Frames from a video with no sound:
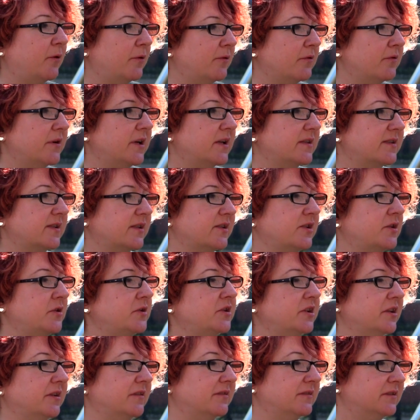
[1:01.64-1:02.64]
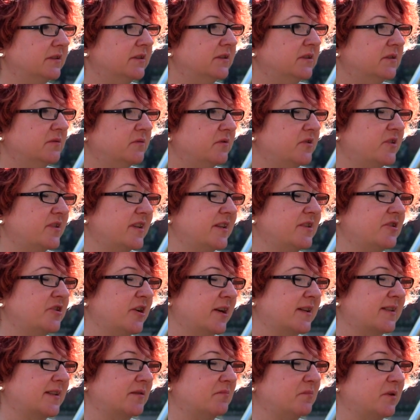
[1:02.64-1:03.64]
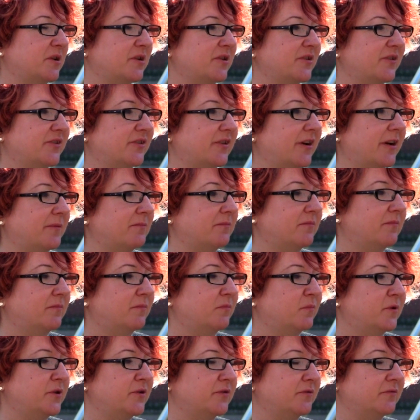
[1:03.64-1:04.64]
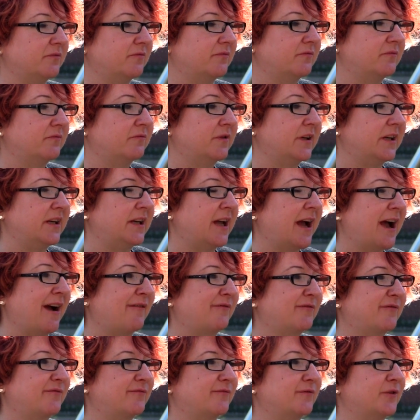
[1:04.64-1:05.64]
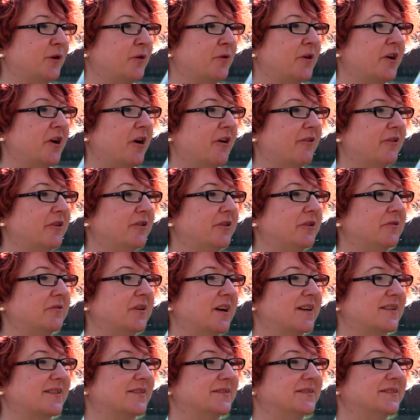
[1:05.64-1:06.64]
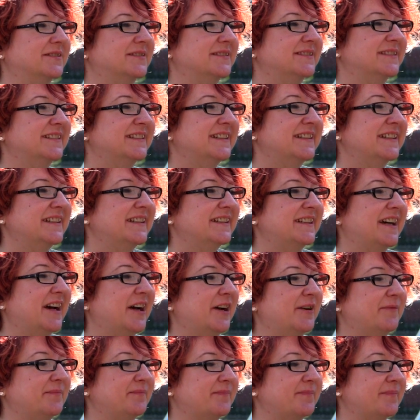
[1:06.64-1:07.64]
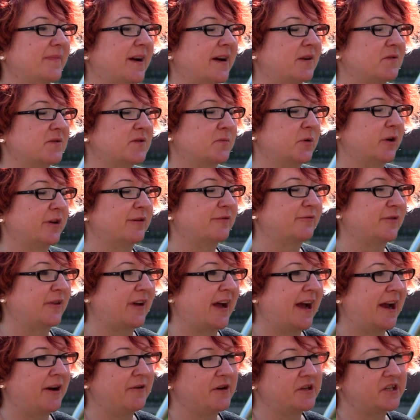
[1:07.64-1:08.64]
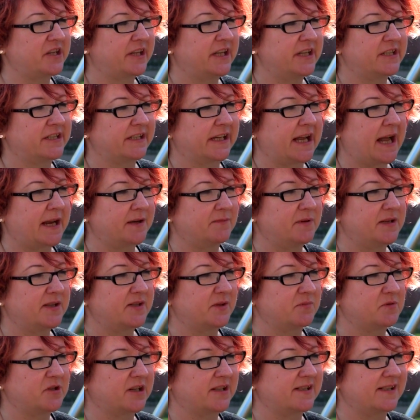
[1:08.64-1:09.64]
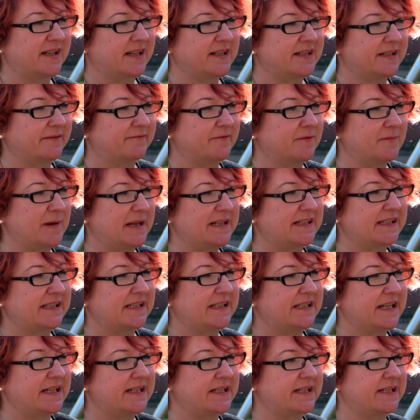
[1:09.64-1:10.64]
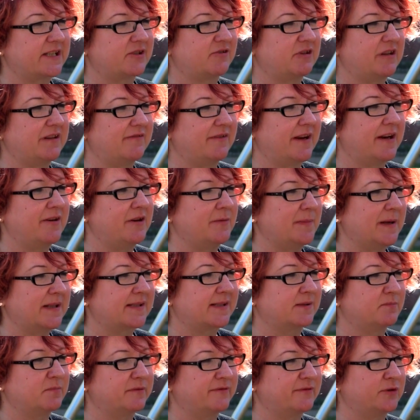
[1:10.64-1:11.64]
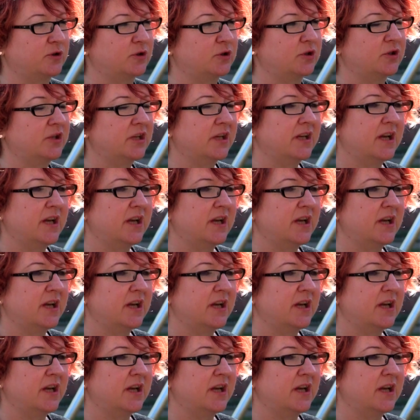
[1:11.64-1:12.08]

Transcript: our own institution, which is interesting because um, we don't really have OER in Newcastle. Um, I was working for the Higher Education Academy Subject Centre for Medicine, Dentistry and Veterinary Medicine before,